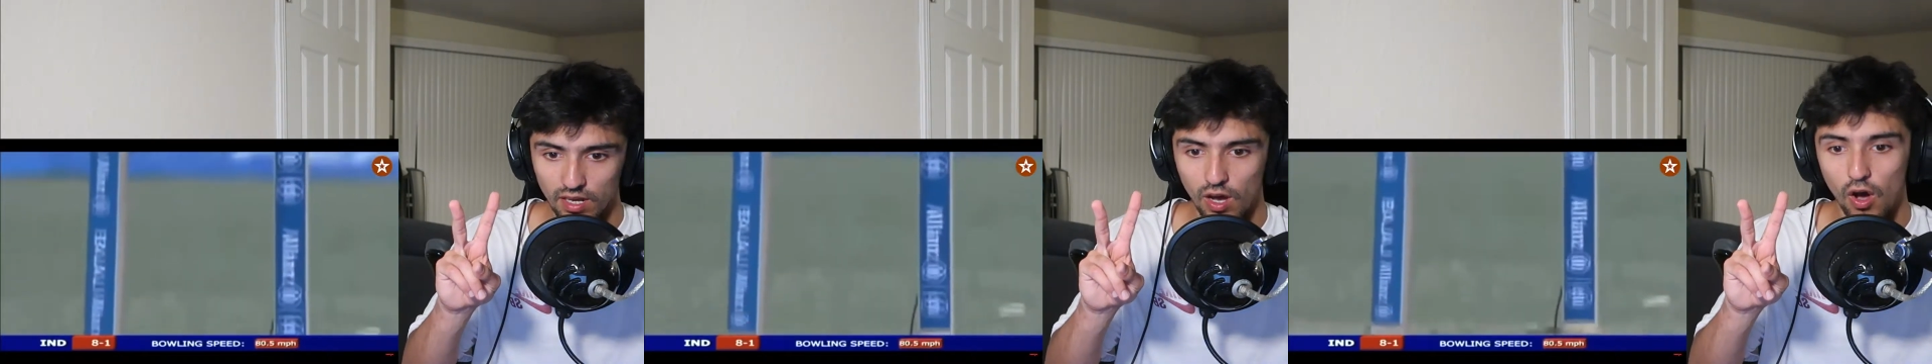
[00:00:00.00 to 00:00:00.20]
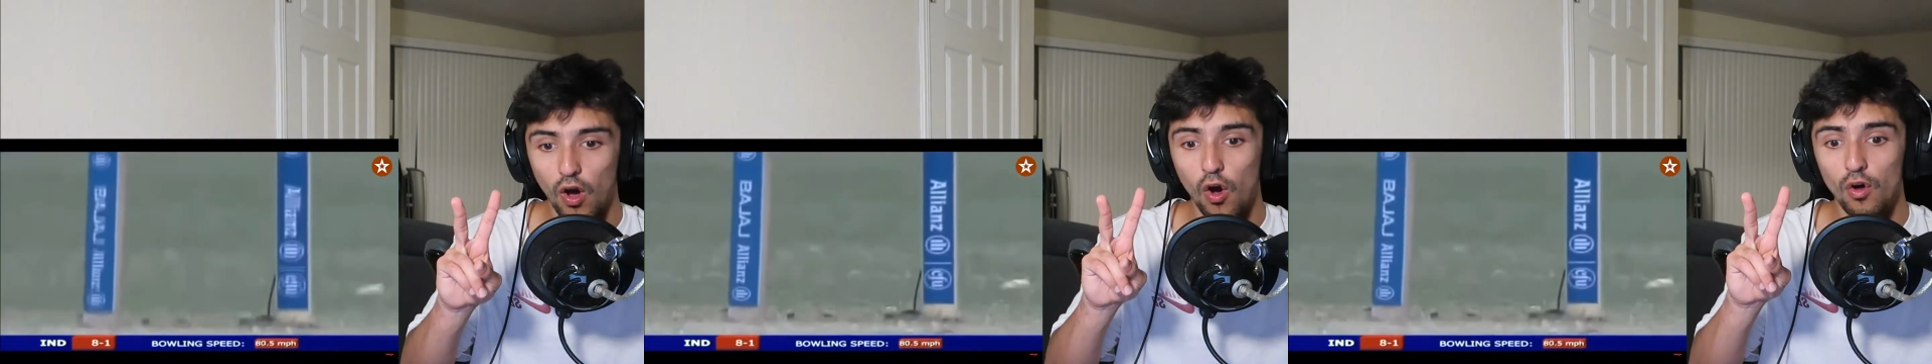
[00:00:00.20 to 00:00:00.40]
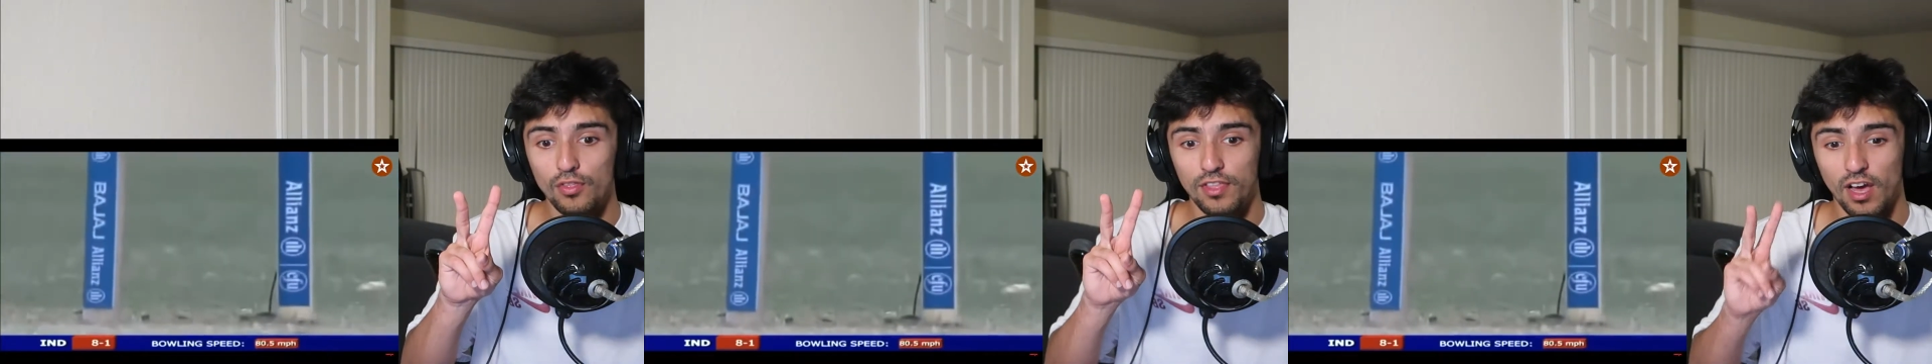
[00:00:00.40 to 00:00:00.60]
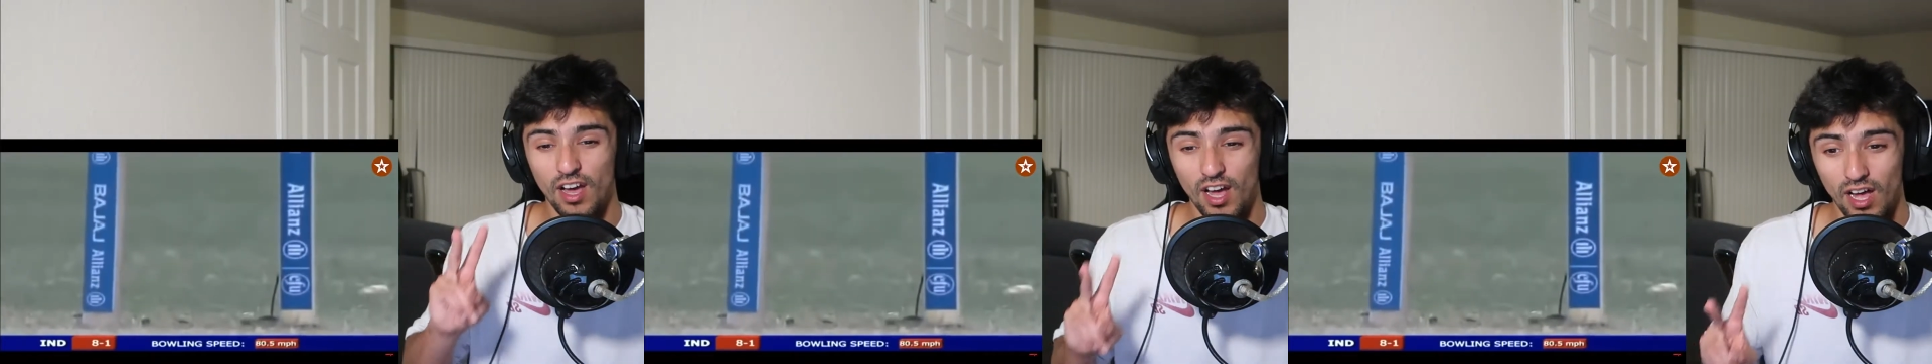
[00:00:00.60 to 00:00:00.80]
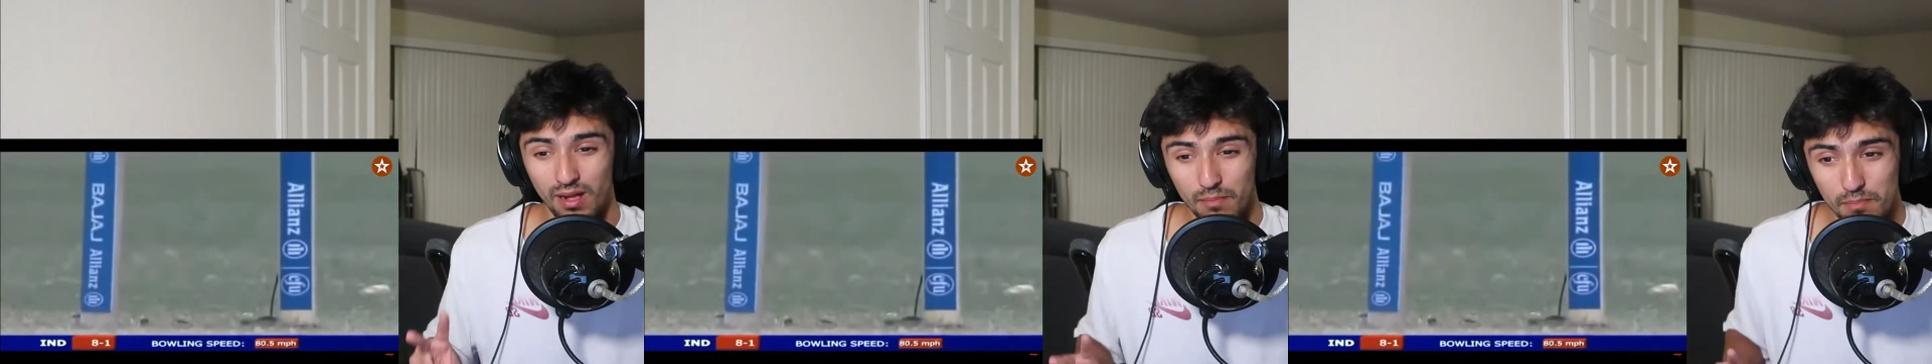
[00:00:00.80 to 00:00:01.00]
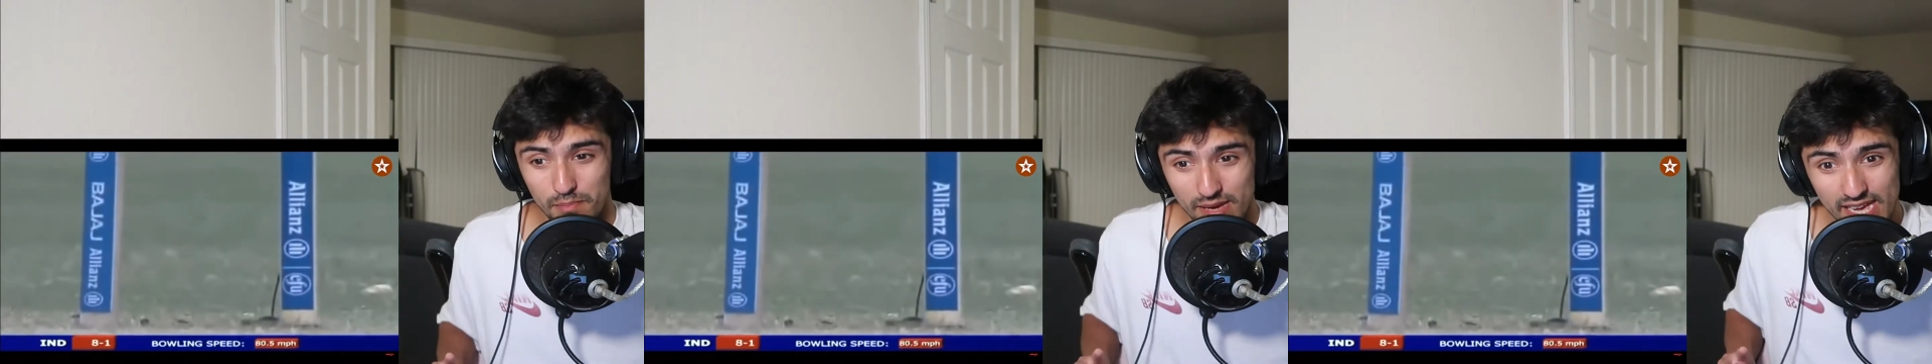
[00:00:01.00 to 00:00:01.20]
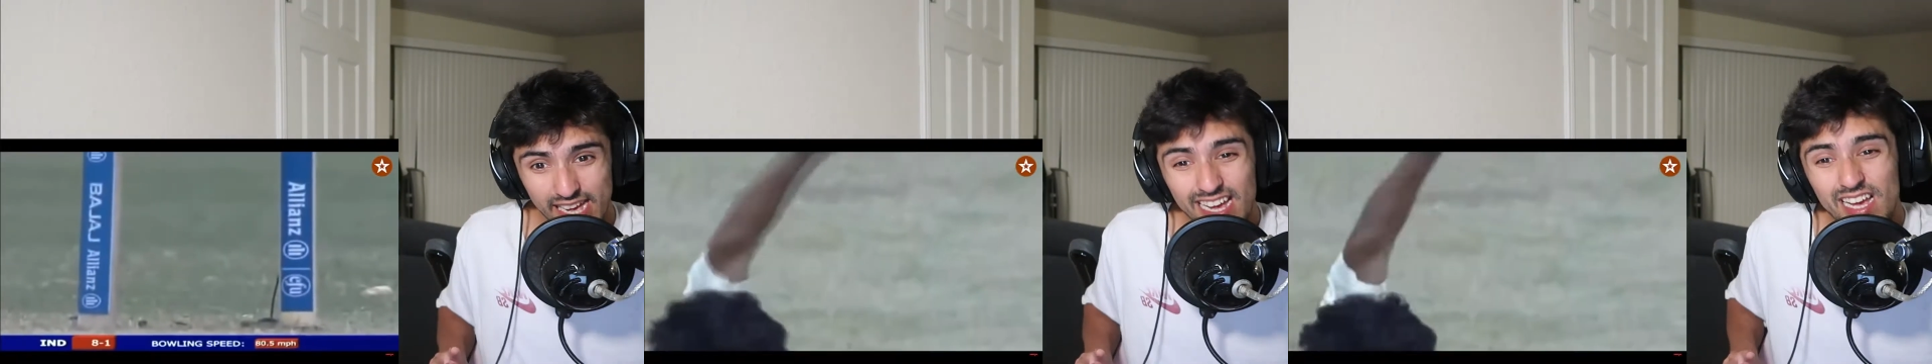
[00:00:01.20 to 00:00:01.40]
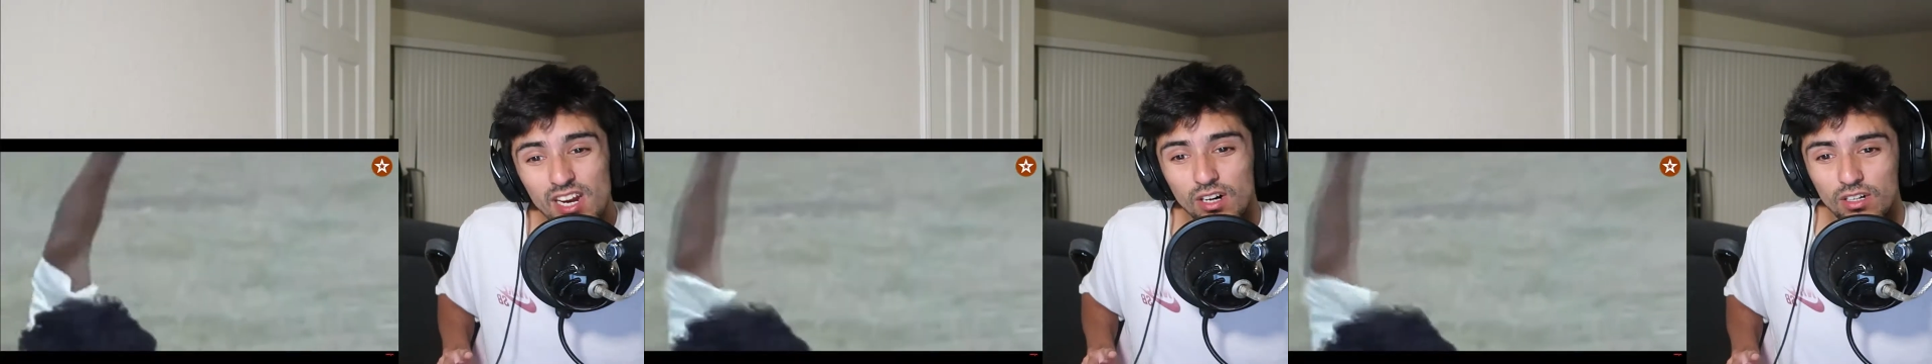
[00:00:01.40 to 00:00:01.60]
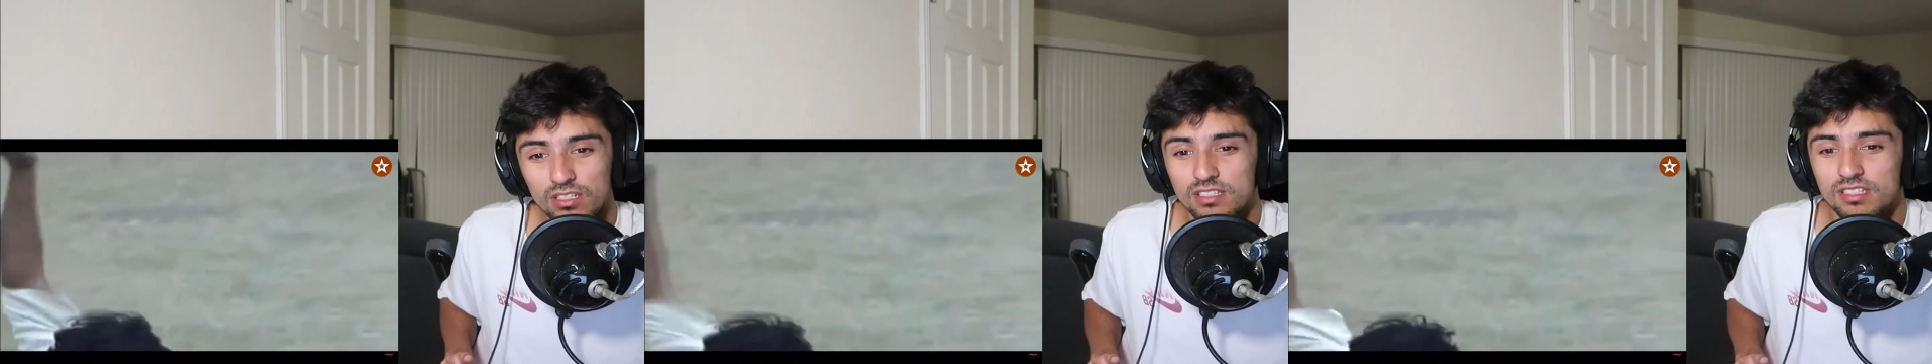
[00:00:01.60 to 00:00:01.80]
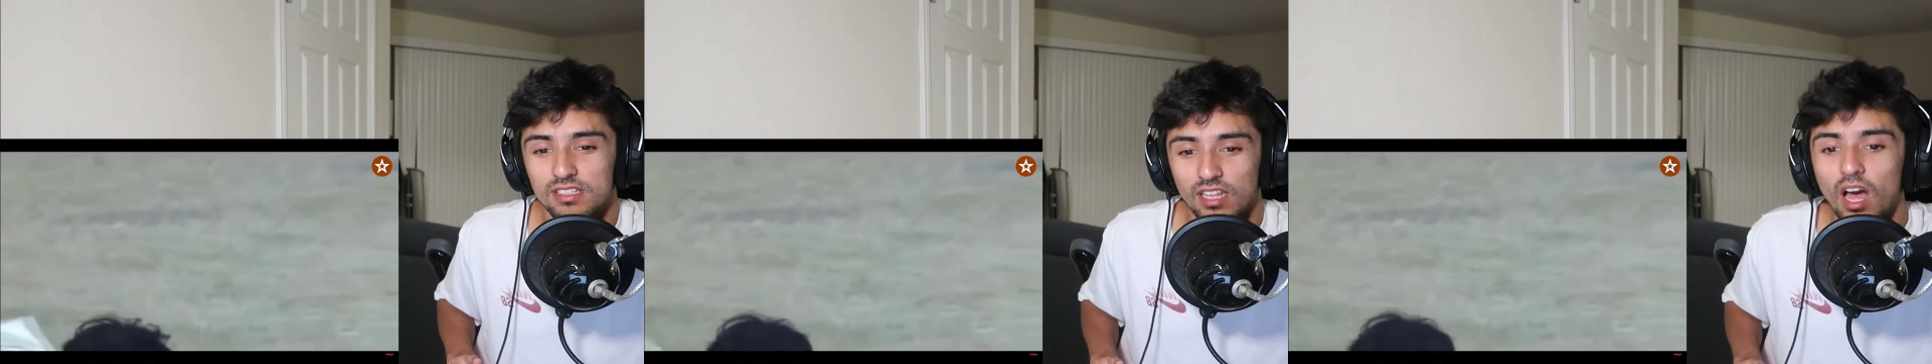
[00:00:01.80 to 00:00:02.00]
Oh, the middle
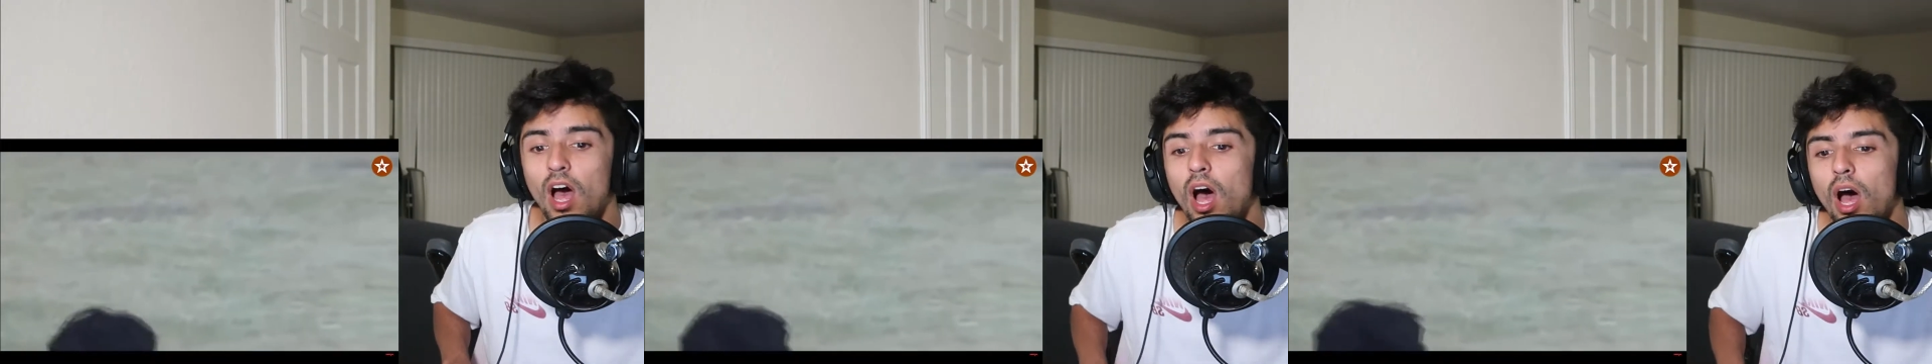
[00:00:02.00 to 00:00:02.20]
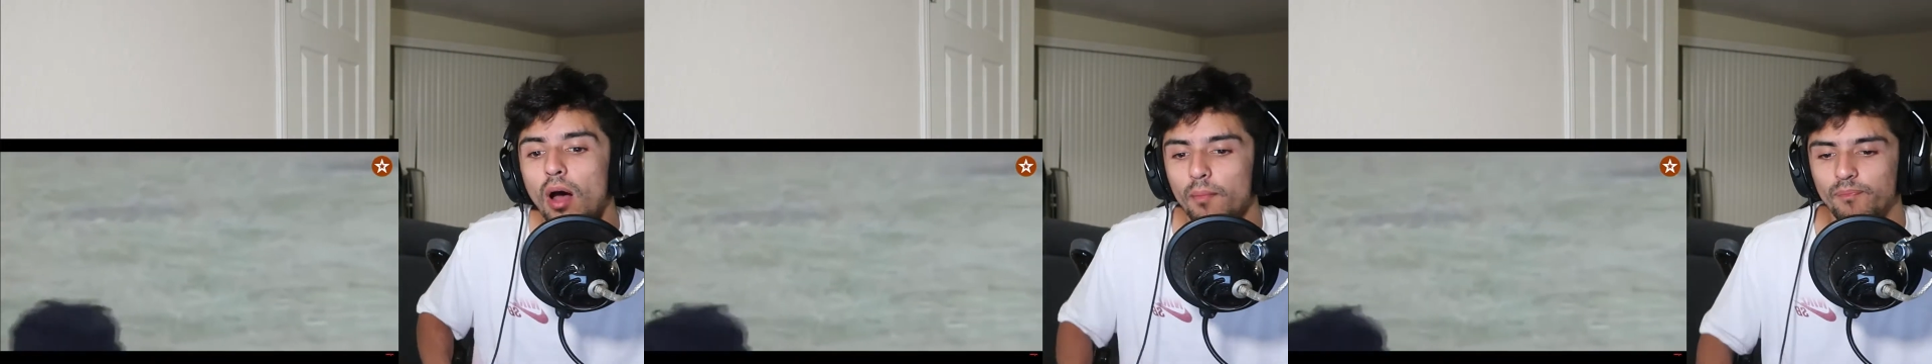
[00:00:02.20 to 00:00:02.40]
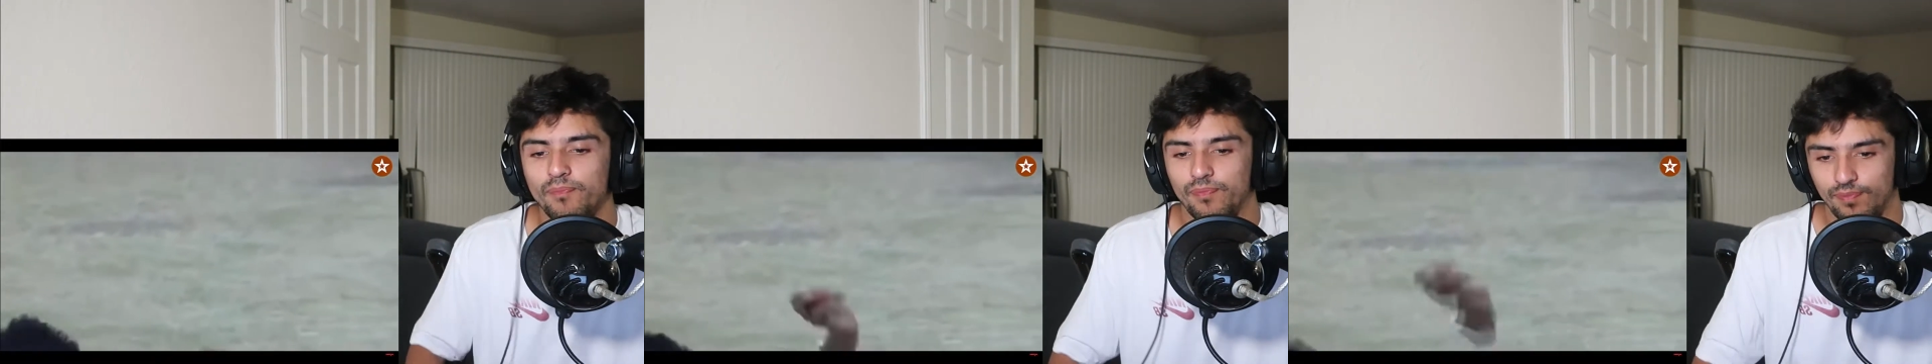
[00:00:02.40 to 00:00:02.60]
stump.